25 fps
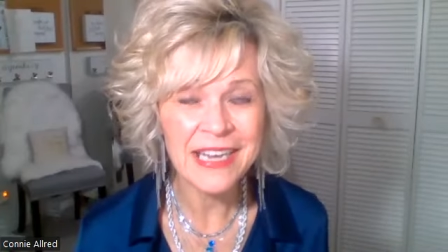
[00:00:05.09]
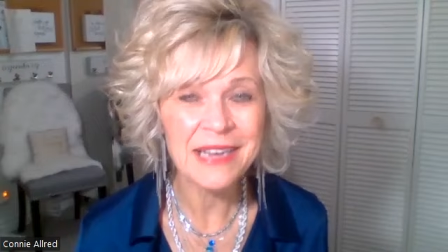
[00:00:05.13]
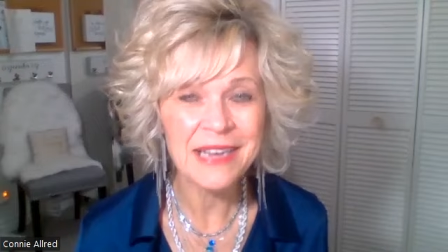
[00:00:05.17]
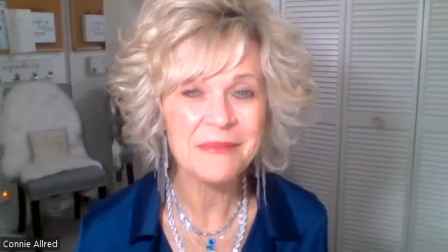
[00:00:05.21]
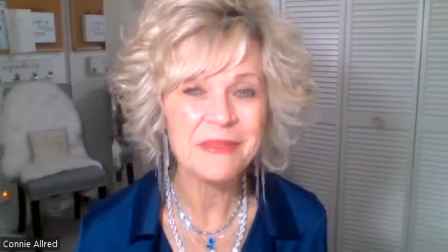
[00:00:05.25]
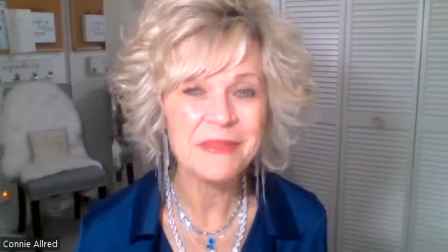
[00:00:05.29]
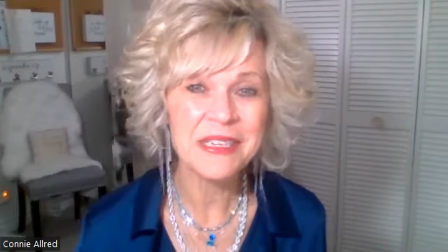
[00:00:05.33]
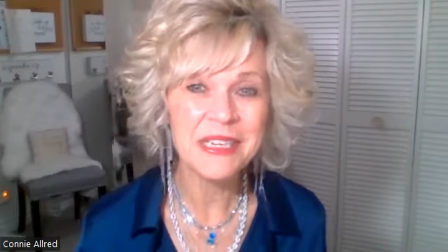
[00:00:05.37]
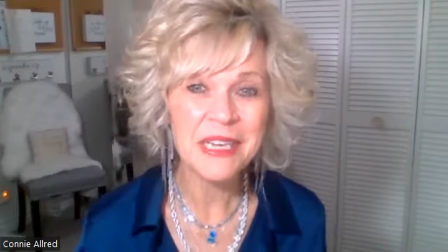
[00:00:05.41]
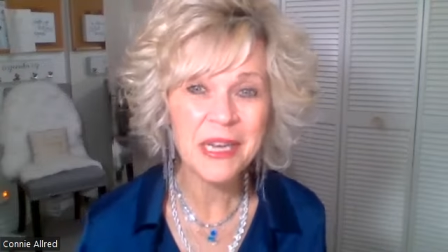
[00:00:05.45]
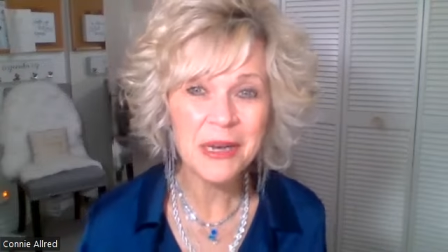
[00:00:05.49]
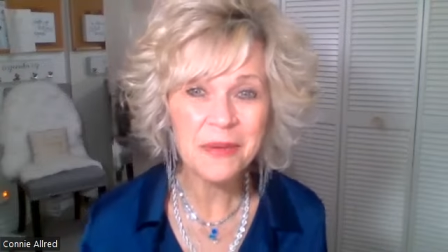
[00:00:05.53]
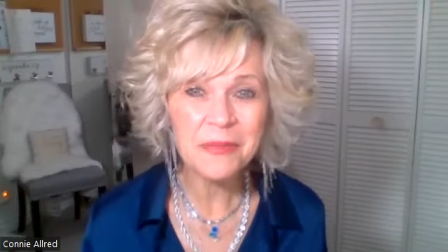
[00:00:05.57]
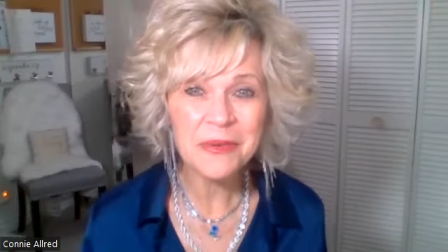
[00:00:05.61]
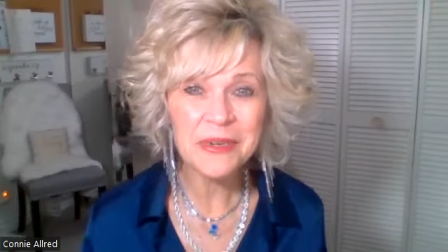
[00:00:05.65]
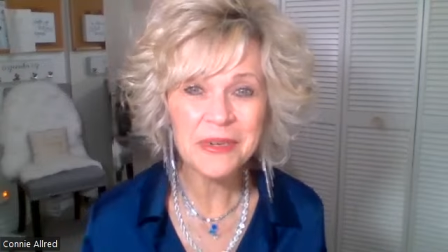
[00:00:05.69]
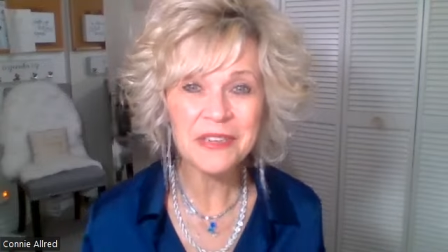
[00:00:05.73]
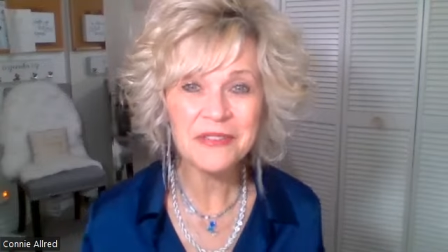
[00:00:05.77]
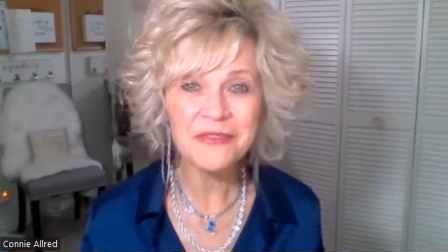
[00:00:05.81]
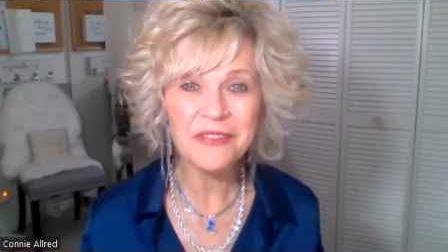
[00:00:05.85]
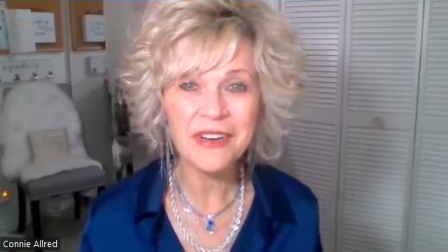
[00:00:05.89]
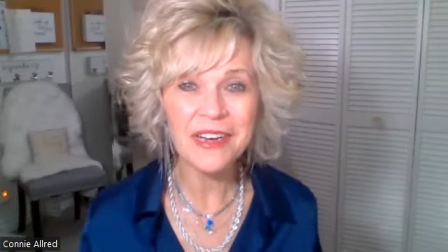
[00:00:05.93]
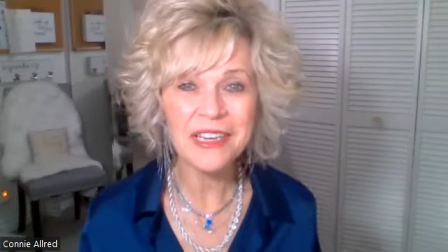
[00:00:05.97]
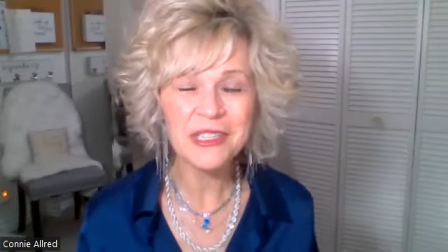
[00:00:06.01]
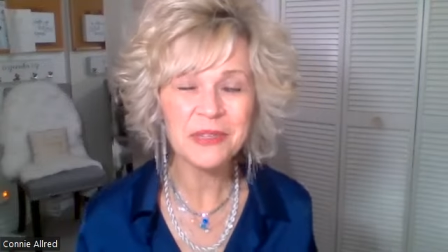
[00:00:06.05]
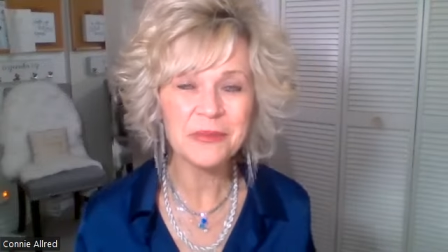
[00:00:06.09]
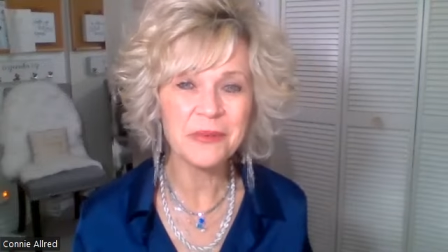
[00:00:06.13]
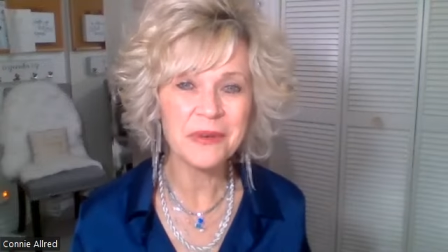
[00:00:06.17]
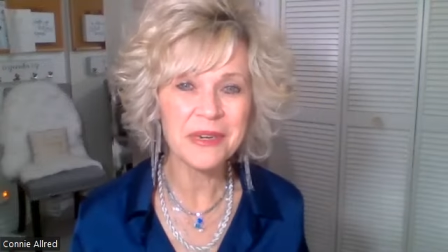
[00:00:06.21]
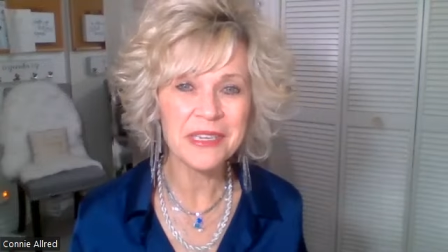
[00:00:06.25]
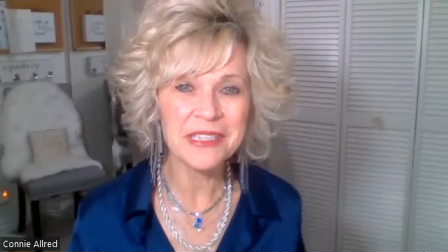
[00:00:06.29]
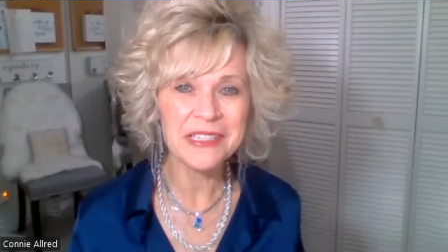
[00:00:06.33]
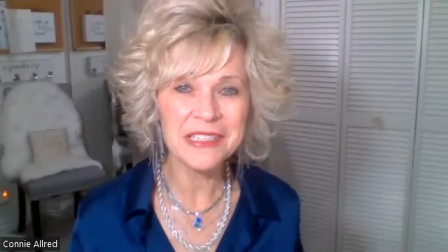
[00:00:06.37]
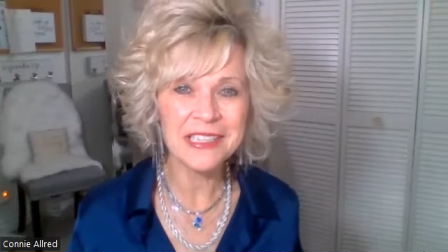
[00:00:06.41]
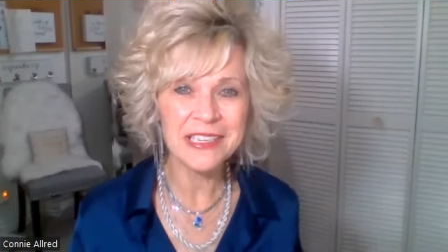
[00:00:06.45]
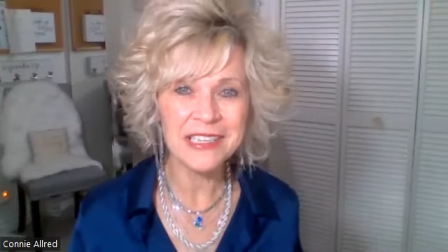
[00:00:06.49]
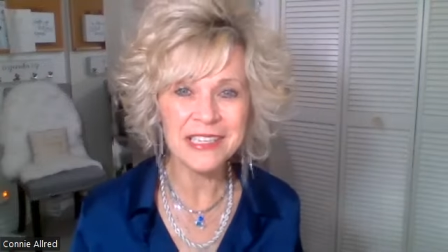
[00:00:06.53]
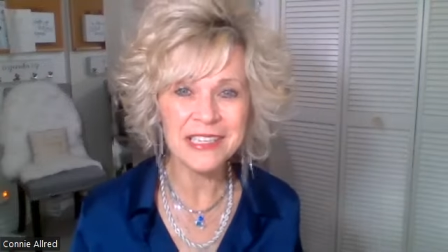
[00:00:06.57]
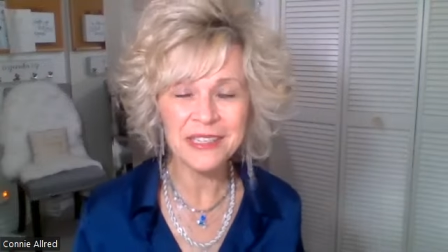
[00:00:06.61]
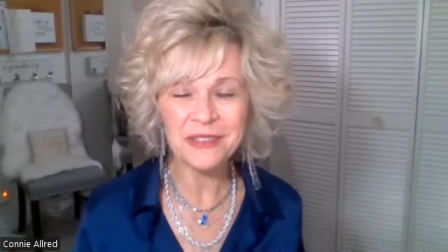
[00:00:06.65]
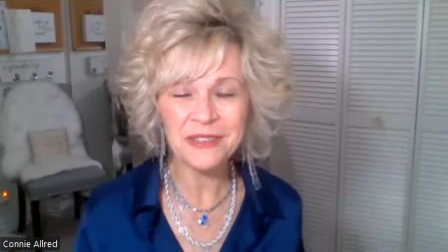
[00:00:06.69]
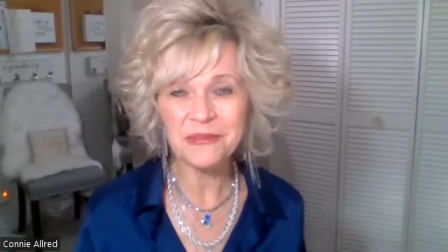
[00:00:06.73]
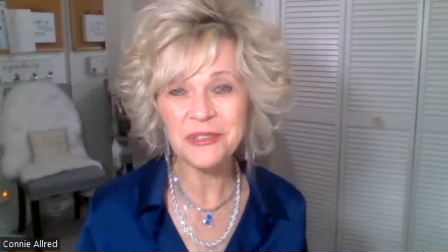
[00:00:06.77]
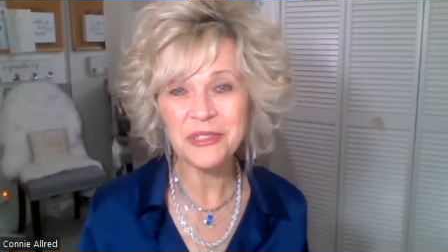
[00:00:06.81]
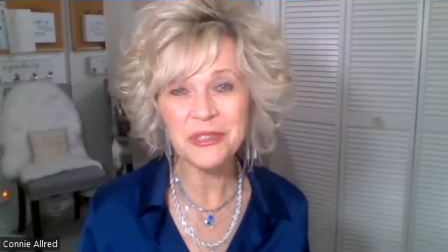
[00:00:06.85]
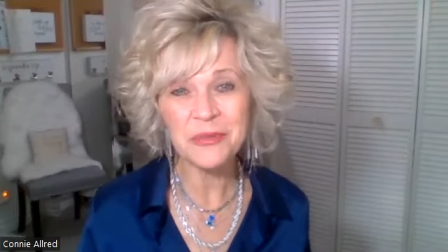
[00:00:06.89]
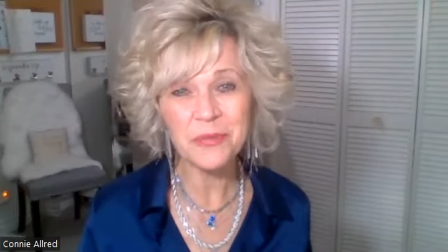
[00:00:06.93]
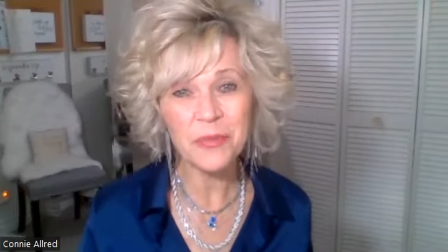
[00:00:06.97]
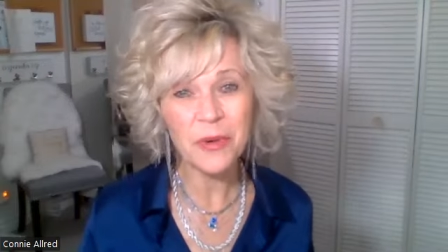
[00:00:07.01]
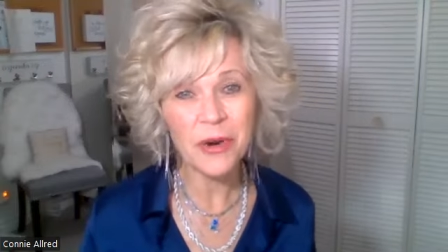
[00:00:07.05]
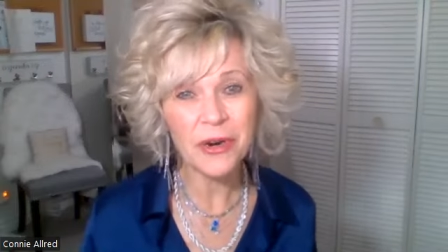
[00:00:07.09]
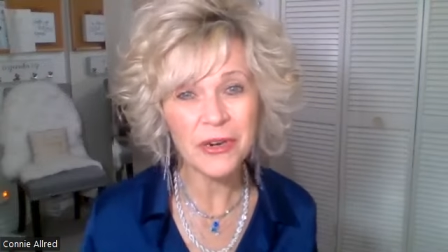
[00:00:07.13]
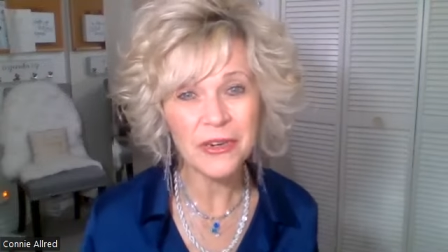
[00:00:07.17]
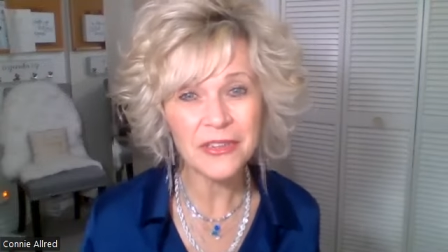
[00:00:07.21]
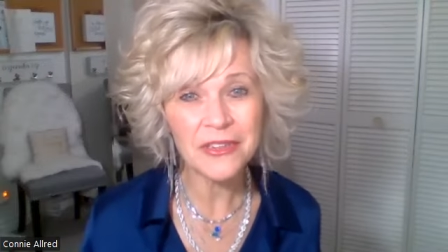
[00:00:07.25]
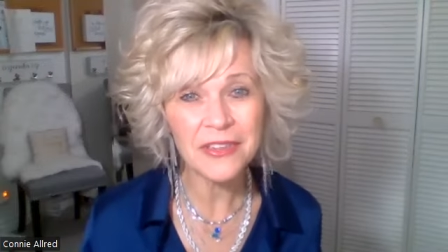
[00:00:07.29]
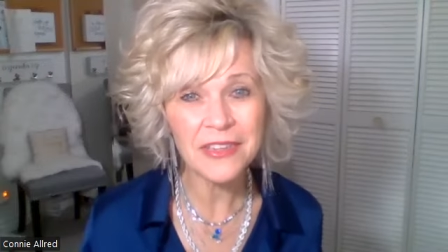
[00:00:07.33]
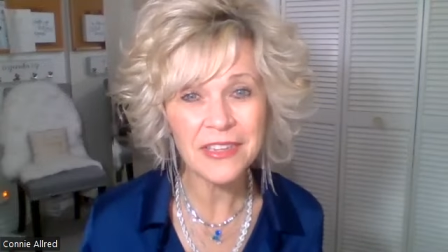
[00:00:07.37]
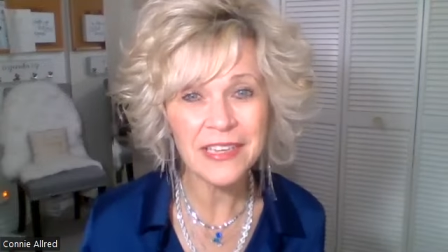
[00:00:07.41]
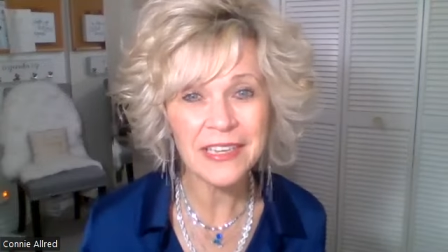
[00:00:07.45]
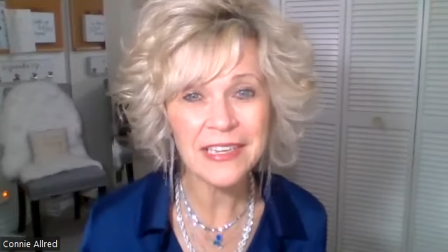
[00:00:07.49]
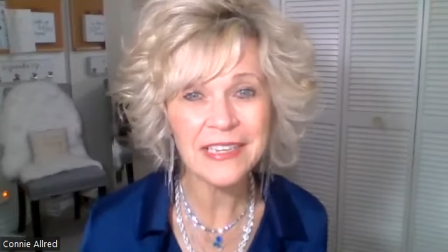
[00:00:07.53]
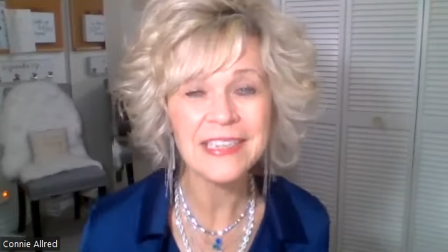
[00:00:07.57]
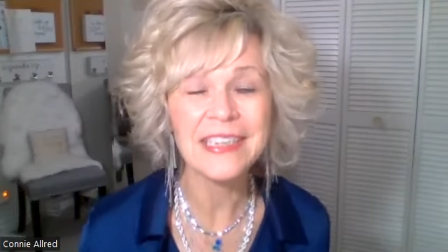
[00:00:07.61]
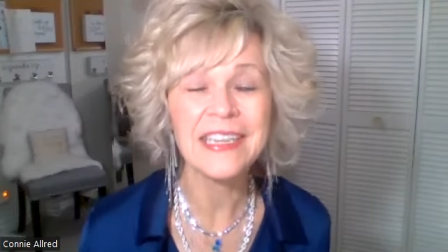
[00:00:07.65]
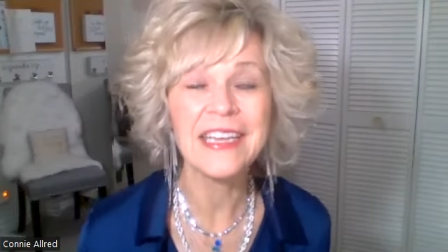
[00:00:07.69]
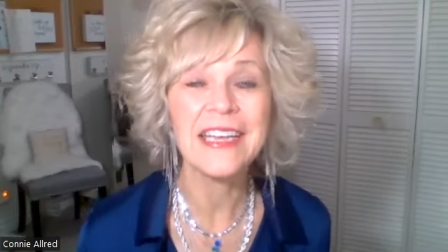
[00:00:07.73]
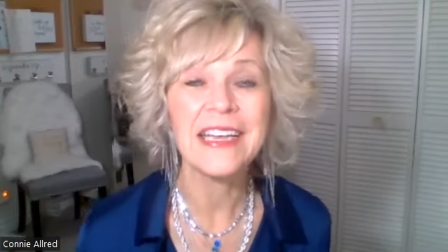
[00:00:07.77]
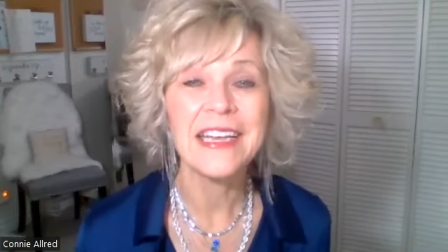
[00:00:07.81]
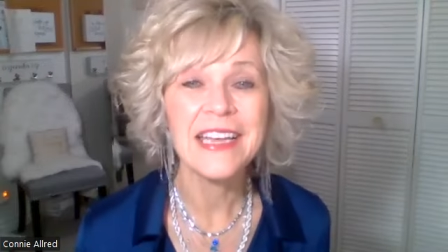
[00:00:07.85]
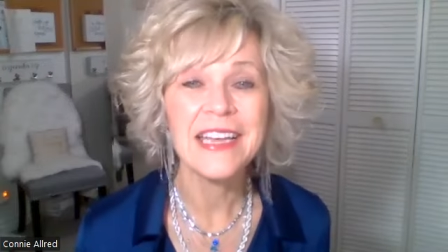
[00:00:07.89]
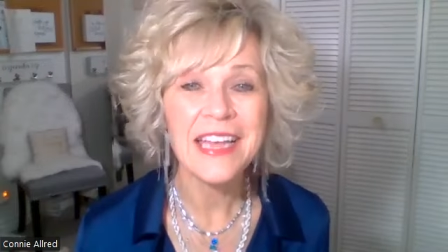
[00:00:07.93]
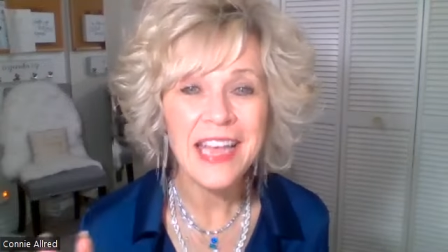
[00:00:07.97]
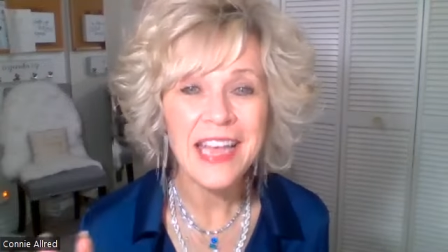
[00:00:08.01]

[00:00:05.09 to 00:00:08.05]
I'm a company vice president with Park Lane.